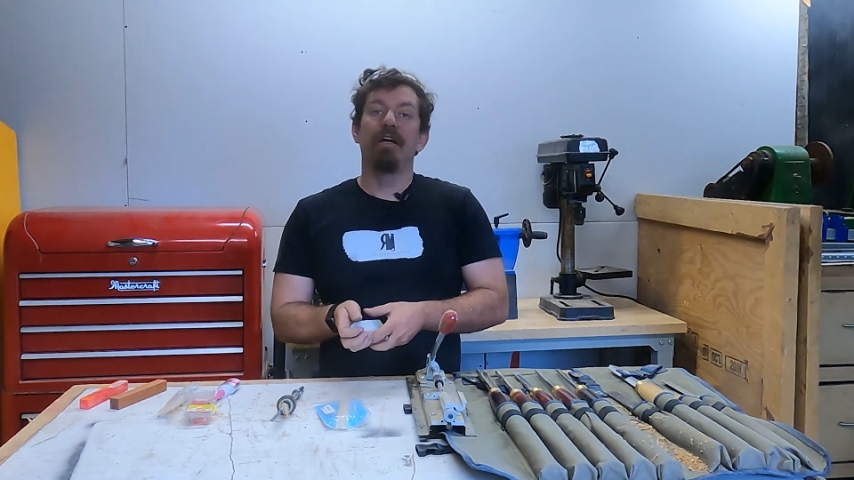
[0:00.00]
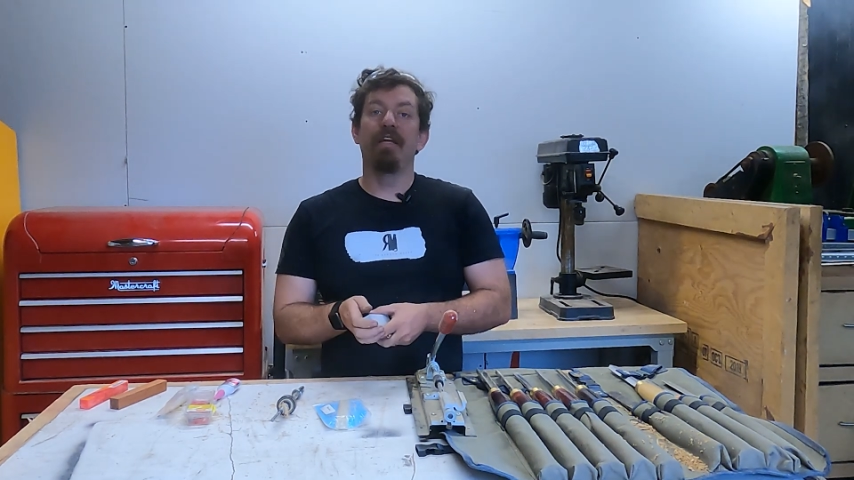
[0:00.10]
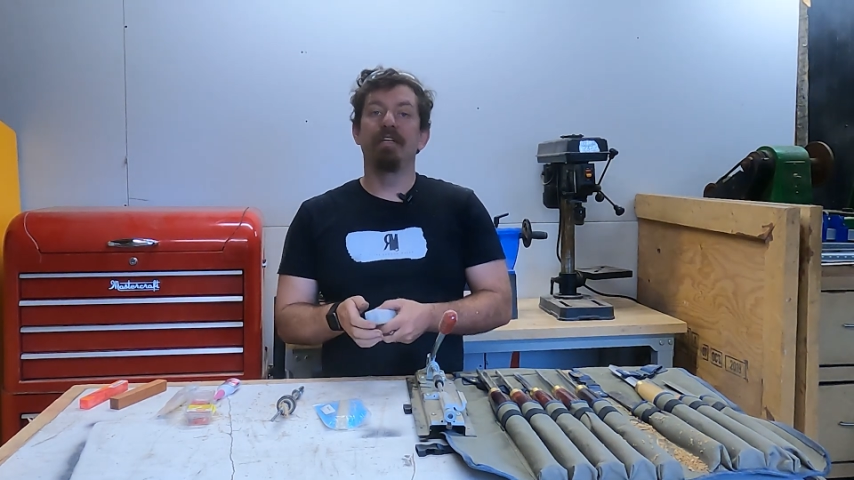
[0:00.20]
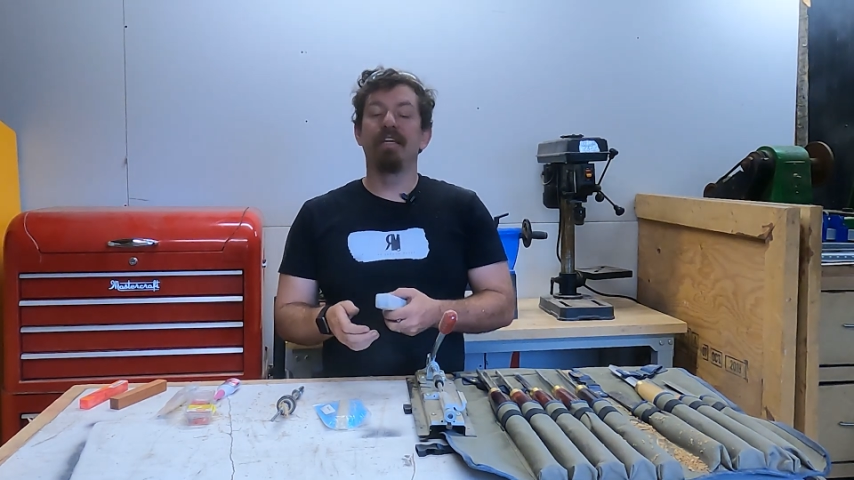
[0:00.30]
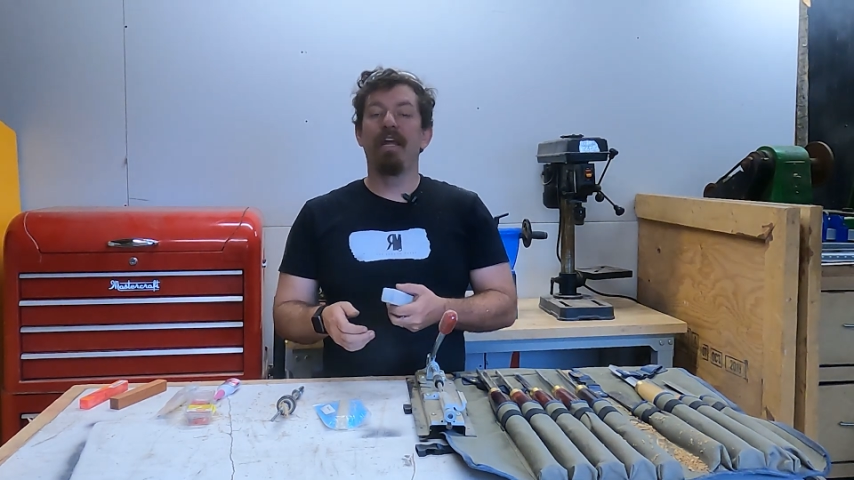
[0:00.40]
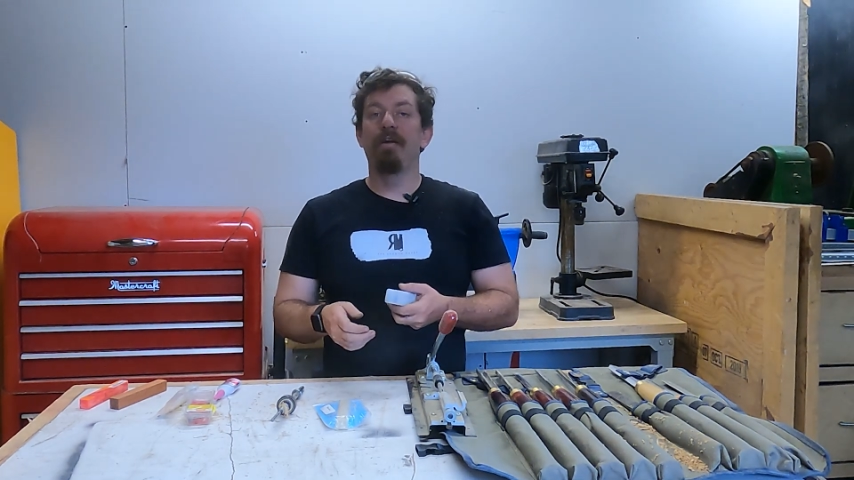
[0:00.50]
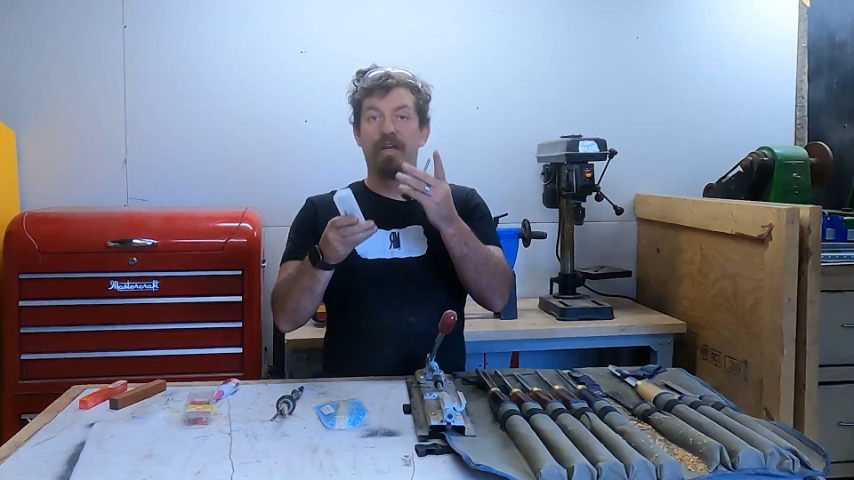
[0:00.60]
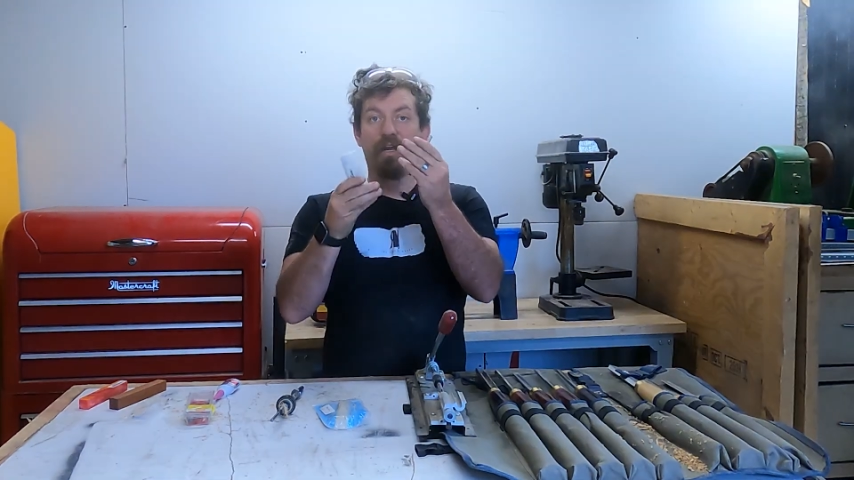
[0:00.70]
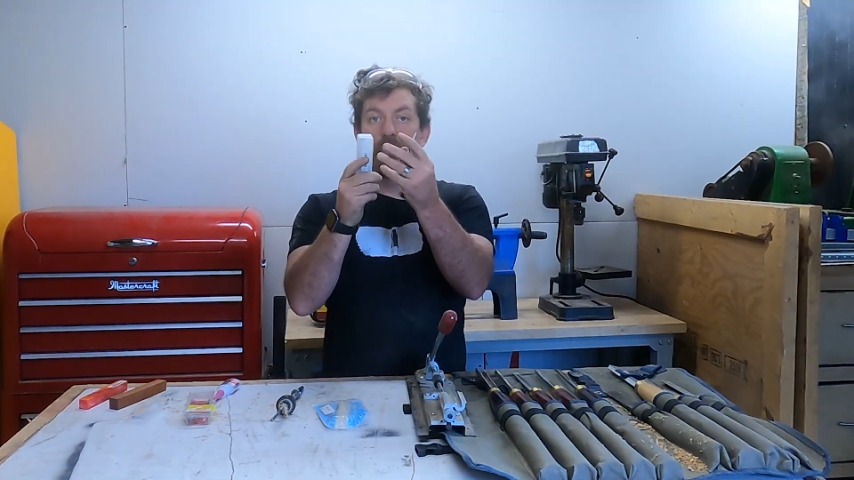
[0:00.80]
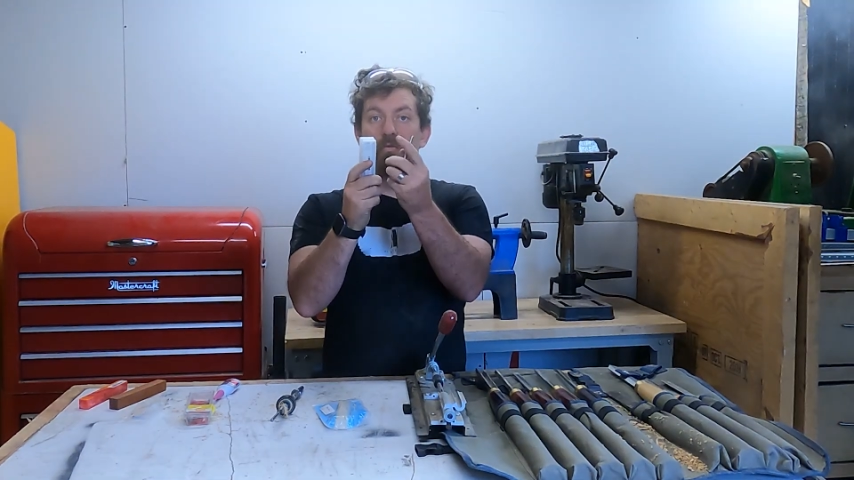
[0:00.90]
is
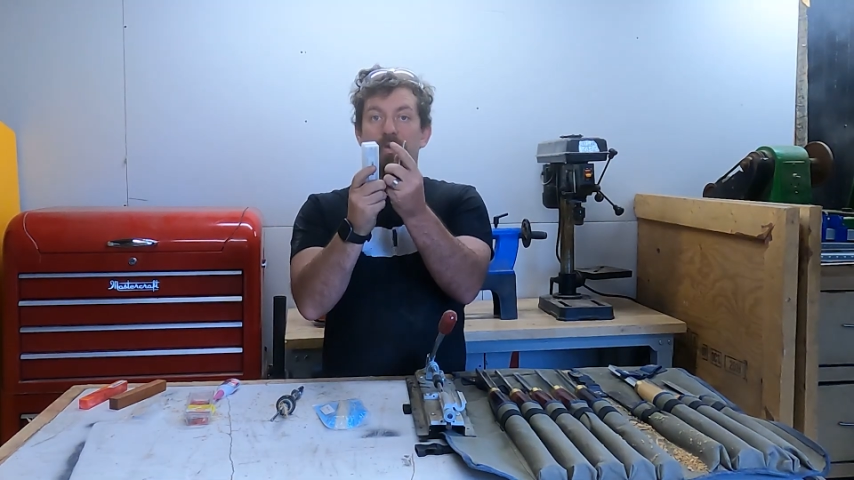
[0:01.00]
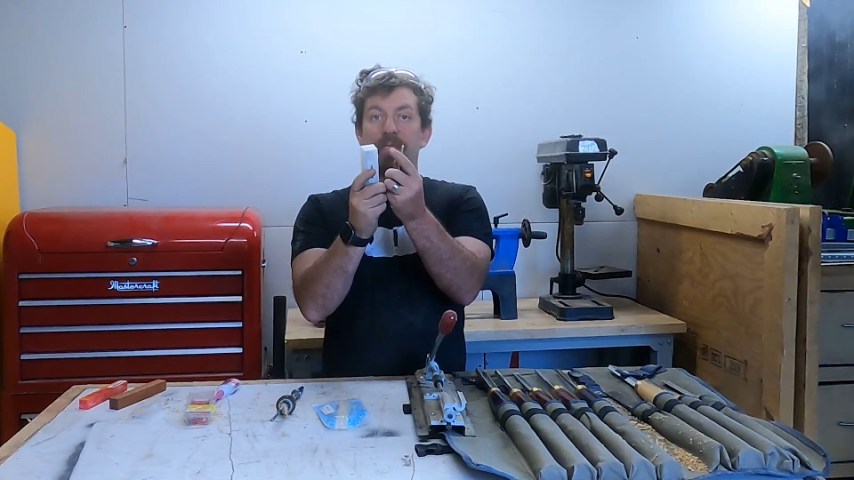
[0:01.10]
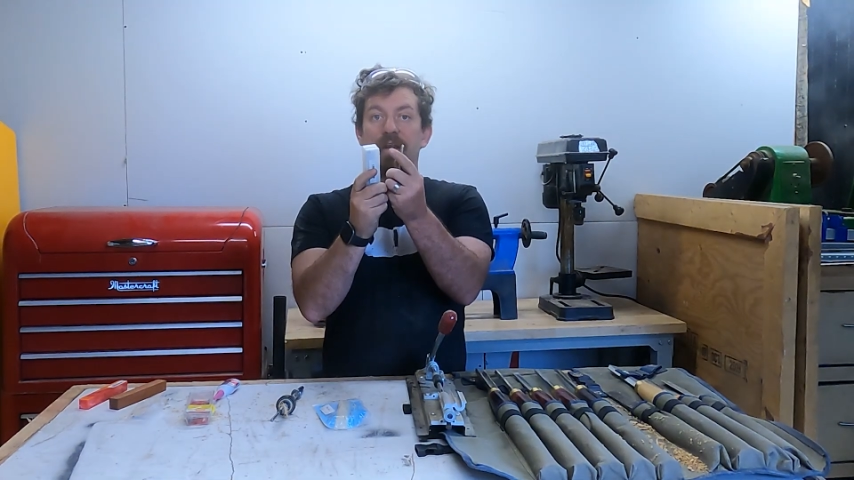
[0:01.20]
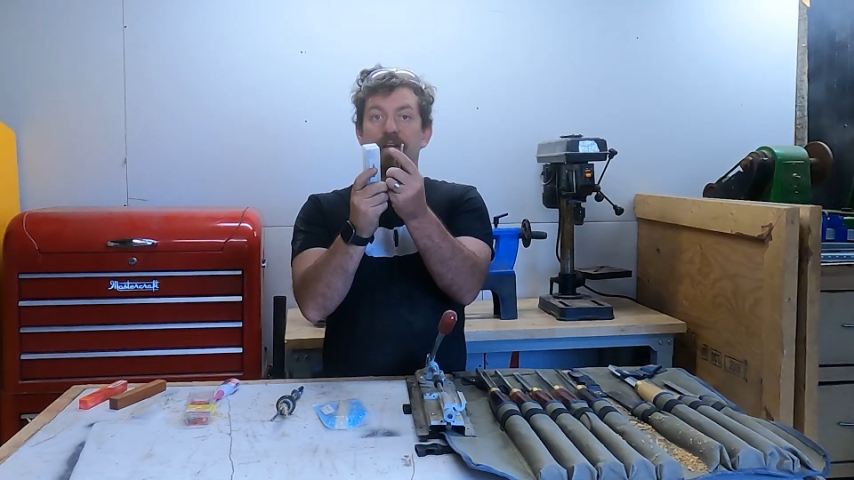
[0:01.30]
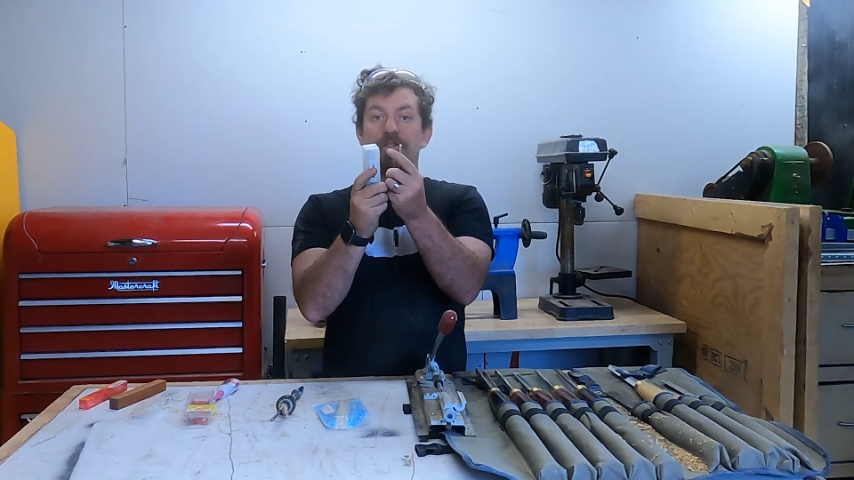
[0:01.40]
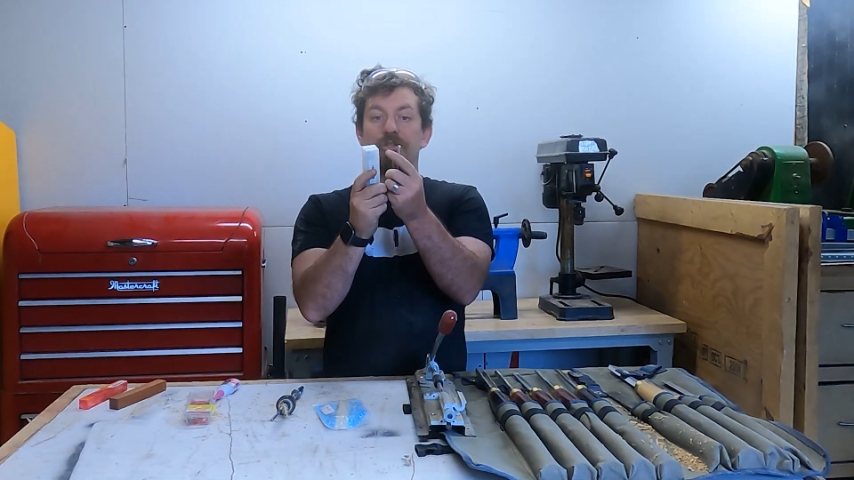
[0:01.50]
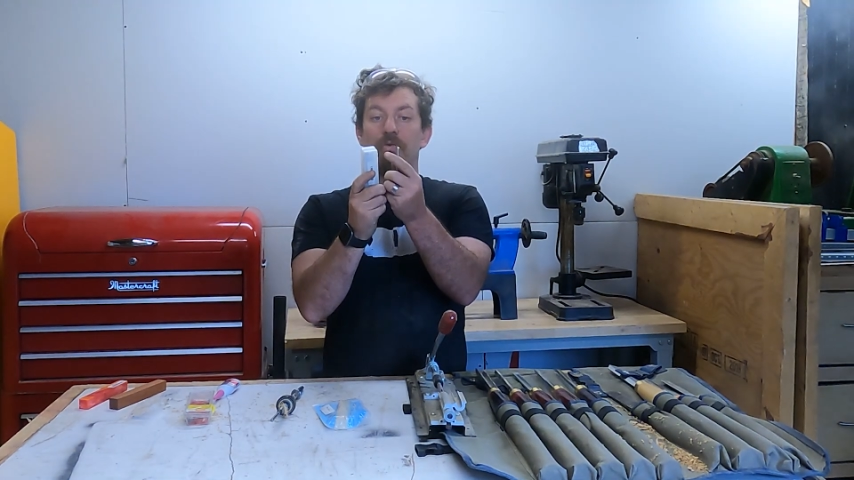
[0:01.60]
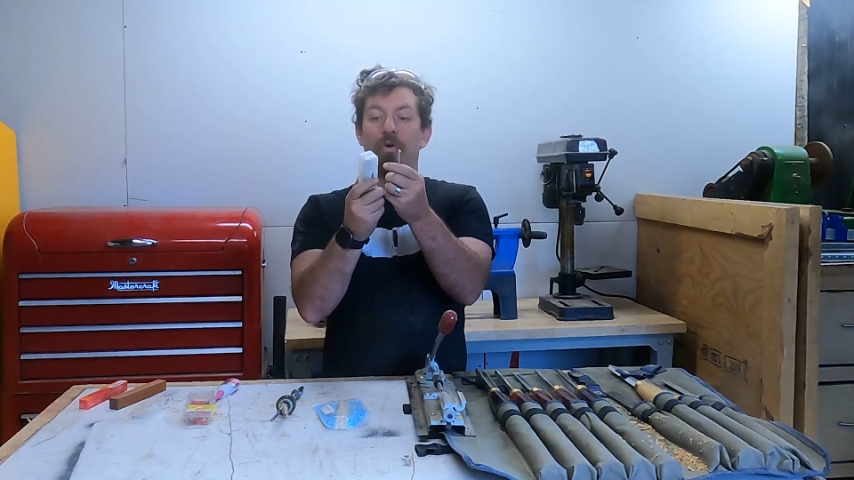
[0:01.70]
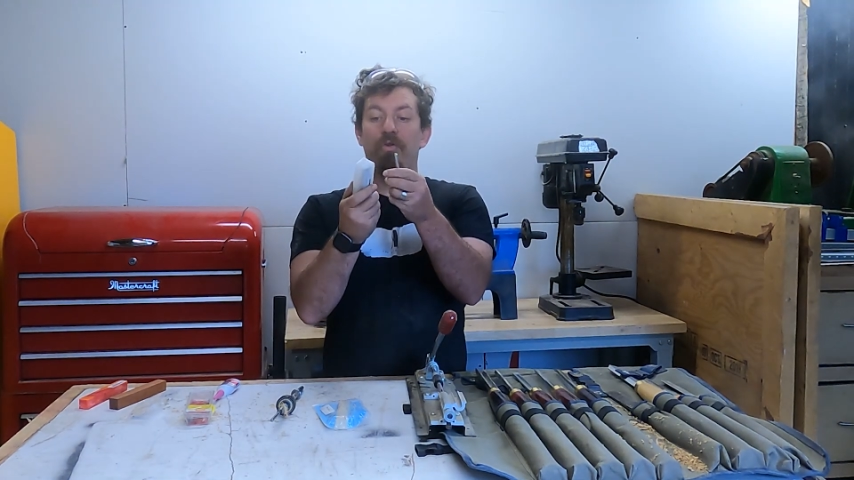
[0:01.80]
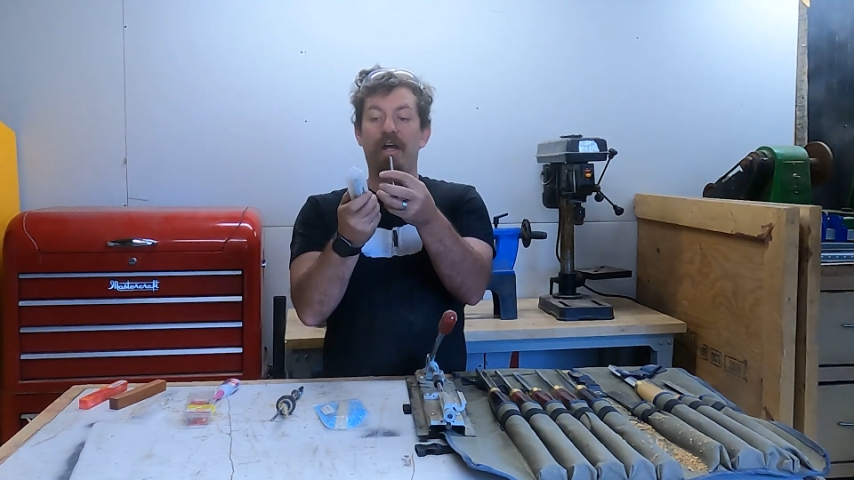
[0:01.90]
a reaming tool.